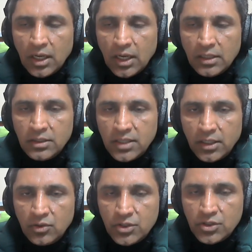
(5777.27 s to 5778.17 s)
And
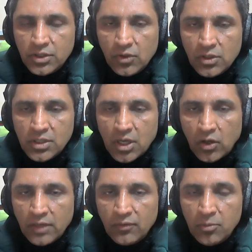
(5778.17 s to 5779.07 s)
second question was
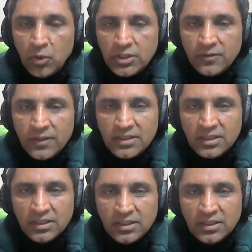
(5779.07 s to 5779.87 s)
how can we motivate